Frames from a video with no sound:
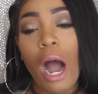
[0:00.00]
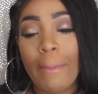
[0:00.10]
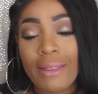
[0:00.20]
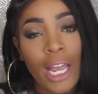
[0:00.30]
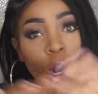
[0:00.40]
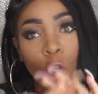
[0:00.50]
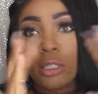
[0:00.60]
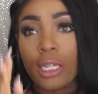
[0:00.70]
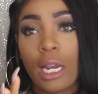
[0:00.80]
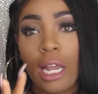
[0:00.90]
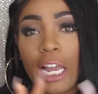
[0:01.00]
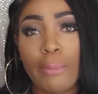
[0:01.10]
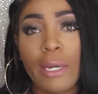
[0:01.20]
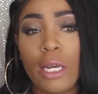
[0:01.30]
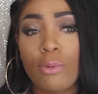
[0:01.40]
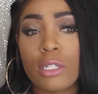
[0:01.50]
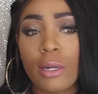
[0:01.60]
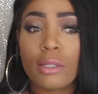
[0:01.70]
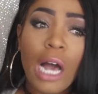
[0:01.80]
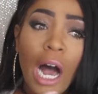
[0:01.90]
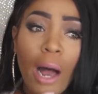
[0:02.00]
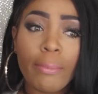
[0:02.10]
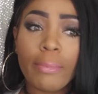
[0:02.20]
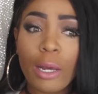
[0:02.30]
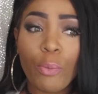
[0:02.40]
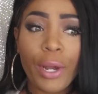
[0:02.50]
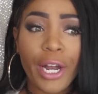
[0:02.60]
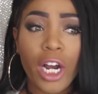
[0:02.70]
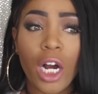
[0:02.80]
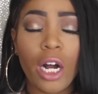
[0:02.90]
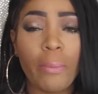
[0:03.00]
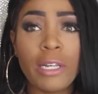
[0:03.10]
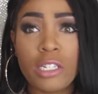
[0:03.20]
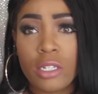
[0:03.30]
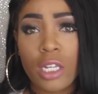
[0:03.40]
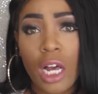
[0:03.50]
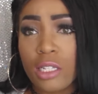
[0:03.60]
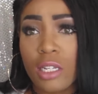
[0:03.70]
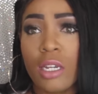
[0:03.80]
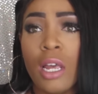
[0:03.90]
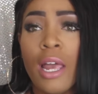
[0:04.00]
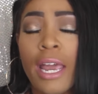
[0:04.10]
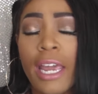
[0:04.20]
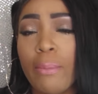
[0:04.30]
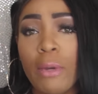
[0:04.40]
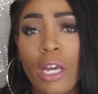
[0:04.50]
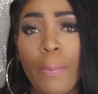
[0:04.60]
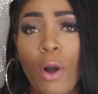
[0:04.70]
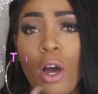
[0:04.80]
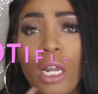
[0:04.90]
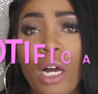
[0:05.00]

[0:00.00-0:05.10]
And they all didn't like me. It was a time where his cousin hit me up on